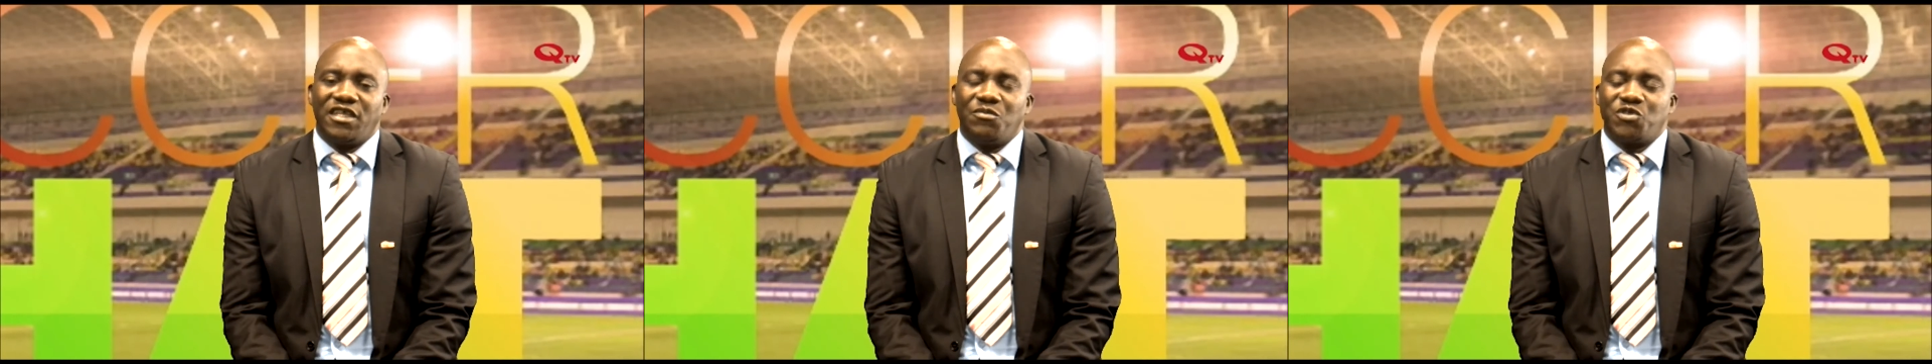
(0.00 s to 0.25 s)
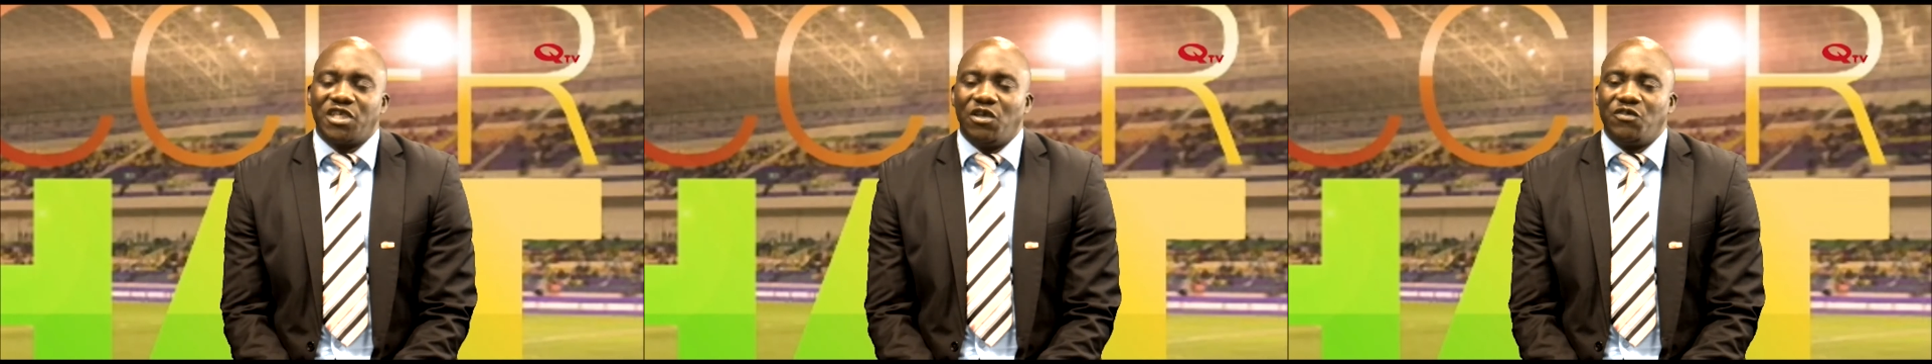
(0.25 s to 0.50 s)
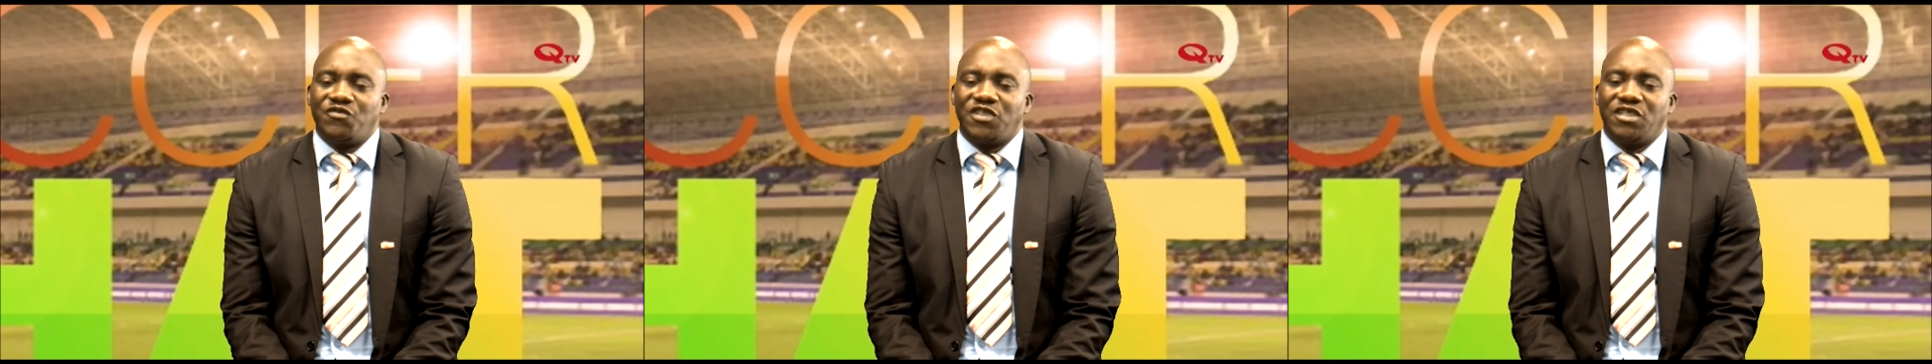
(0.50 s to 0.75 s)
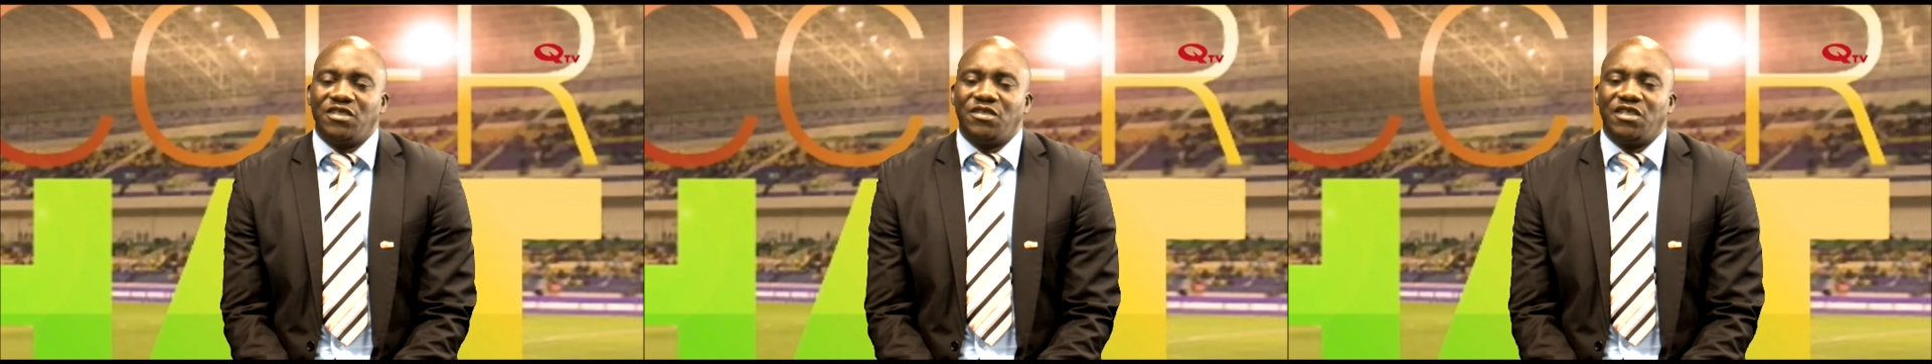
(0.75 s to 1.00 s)
themselves
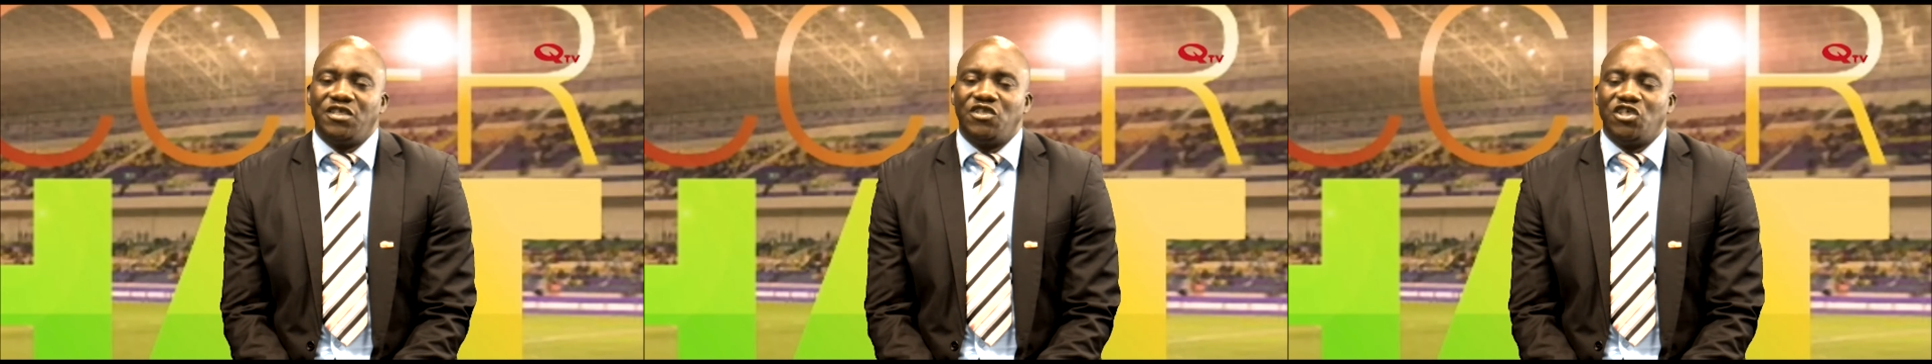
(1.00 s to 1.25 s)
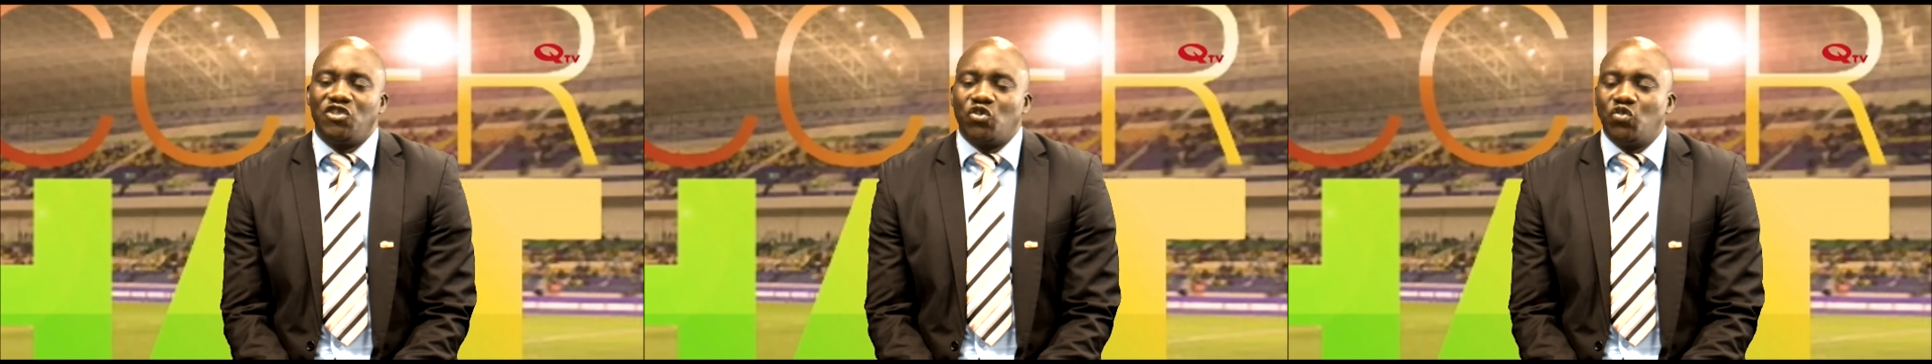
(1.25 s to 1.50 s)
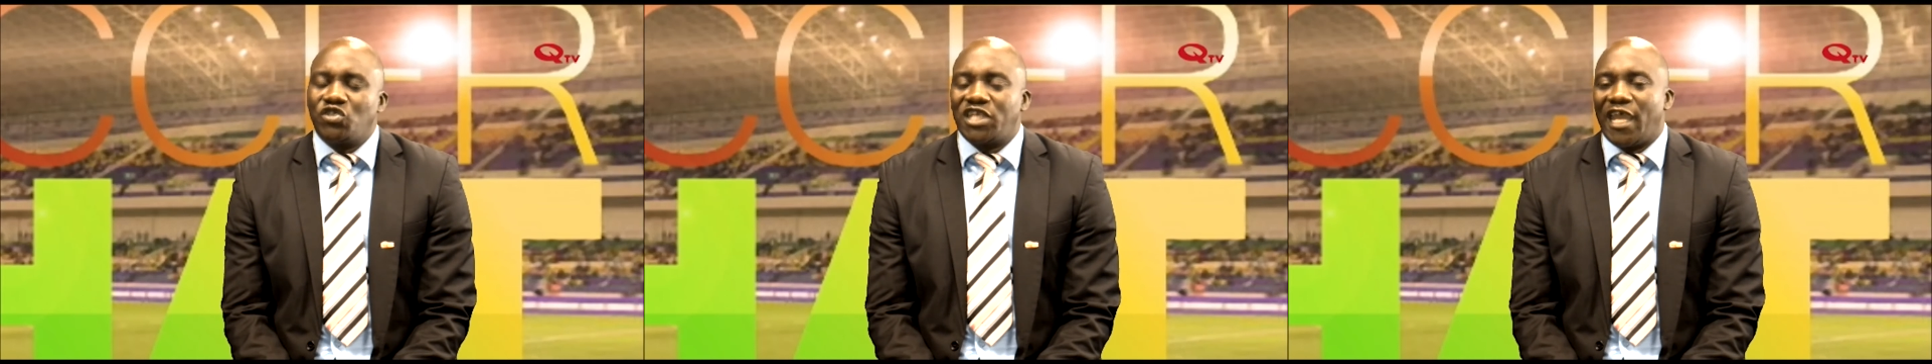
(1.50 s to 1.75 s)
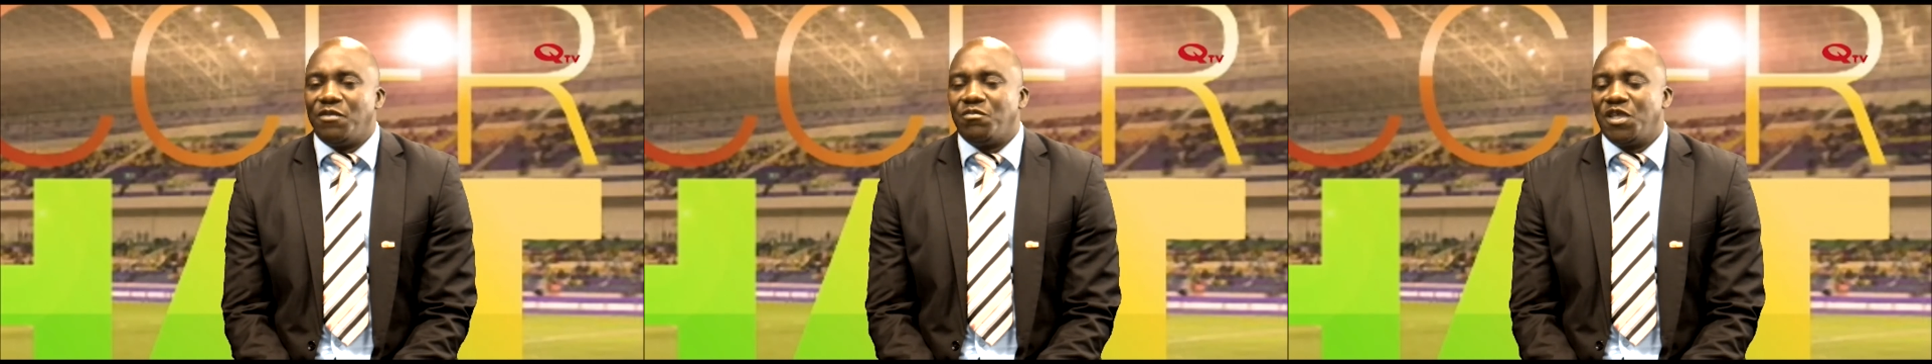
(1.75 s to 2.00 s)
in good time,